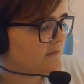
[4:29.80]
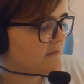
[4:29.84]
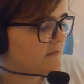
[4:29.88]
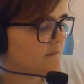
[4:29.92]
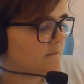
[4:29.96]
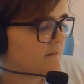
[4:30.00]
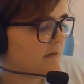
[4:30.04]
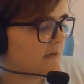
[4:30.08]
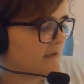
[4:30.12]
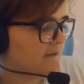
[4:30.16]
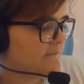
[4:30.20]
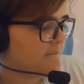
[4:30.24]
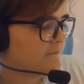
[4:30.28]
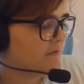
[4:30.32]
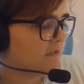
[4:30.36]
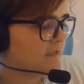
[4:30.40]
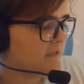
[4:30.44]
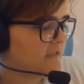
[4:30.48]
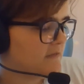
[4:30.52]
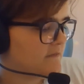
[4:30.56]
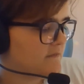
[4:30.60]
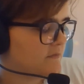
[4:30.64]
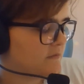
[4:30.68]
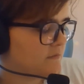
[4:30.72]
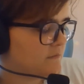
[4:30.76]
so I have
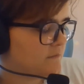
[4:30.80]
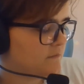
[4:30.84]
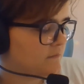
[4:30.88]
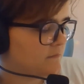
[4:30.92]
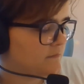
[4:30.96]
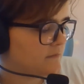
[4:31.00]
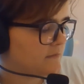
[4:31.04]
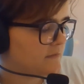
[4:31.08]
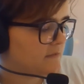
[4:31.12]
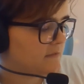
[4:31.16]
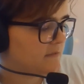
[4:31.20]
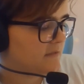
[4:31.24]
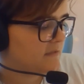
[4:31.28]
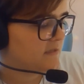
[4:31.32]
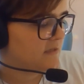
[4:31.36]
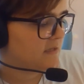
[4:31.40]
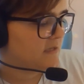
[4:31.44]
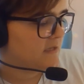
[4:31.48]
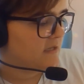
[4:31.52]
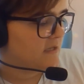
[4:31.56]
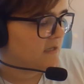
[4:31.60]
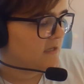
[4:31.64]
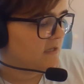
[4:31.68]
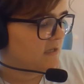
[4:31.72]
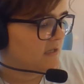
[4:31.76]
plenty of tools.
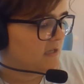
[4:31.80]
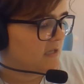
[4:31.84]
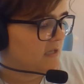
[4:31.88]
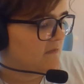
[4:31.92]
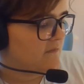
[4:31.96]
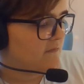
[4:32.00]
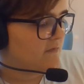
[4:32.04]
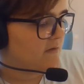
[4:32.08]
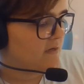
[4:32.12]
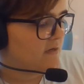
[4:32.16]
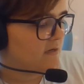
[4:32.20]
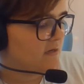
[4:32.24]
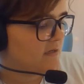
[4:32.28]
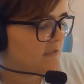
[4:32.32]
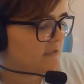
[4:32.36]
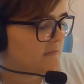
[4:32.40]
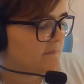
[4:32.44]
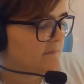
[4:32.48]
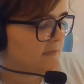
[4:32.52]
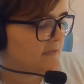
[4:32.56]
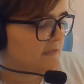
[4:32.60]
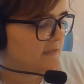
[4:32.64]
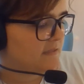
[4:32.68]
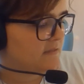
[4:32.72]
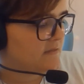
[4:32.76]
Even in a
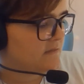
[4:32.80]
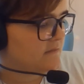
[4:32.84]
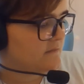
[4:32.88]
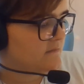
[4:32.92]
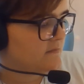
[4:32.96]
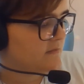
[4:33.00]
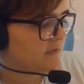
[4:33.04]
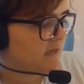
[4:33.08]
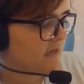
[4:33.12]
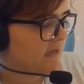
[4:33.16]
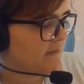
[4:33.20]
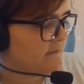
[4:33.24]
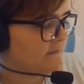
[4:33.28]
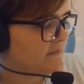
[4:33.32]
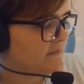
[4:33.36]
spacesuit, I